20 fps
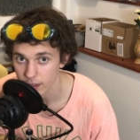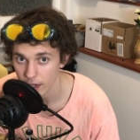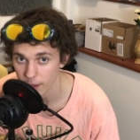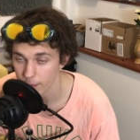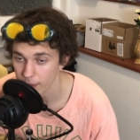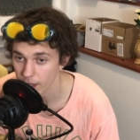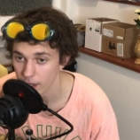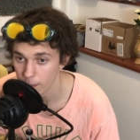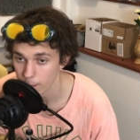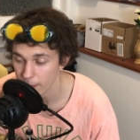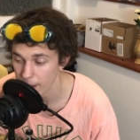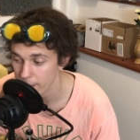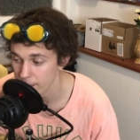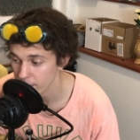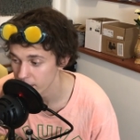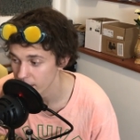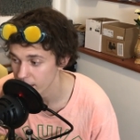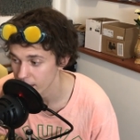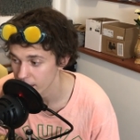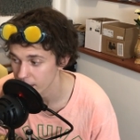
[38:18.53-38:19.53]
I'm going to get a
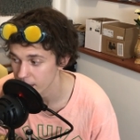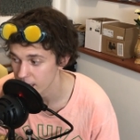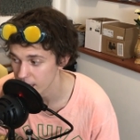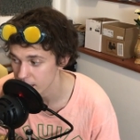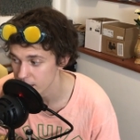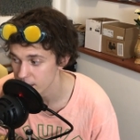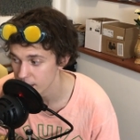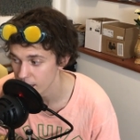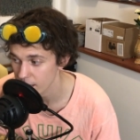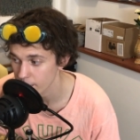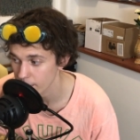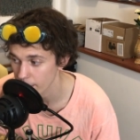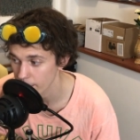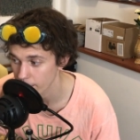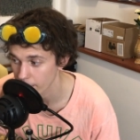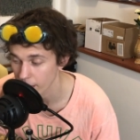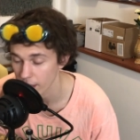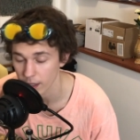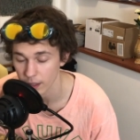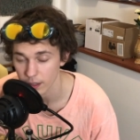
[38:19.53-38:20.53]
paper cut on the inside of my
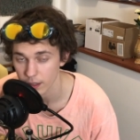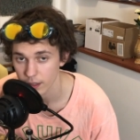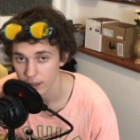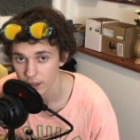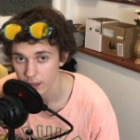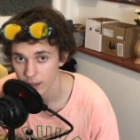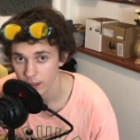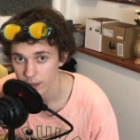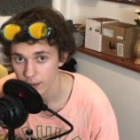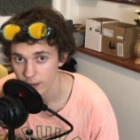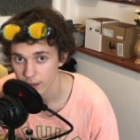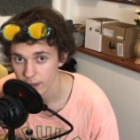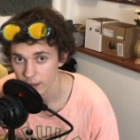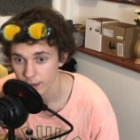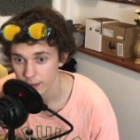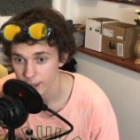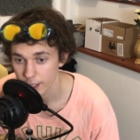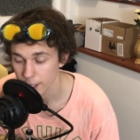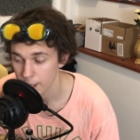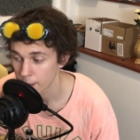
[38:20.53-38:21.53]
butt.
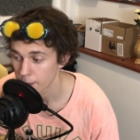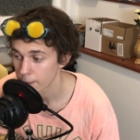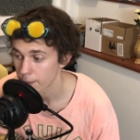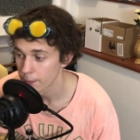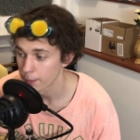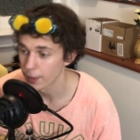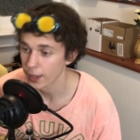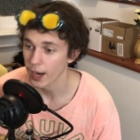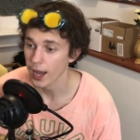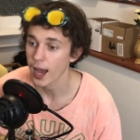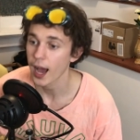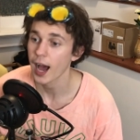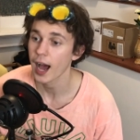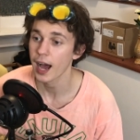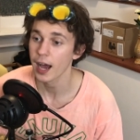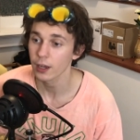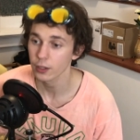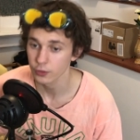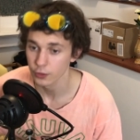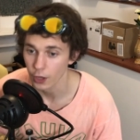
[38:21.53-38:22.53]
But
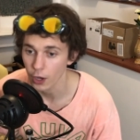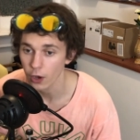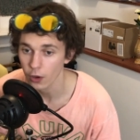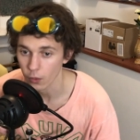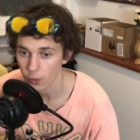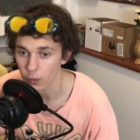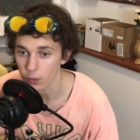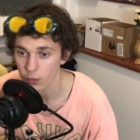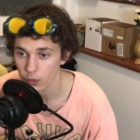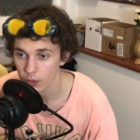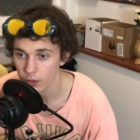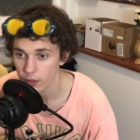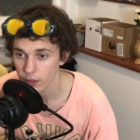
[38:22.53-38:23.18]
I'll know.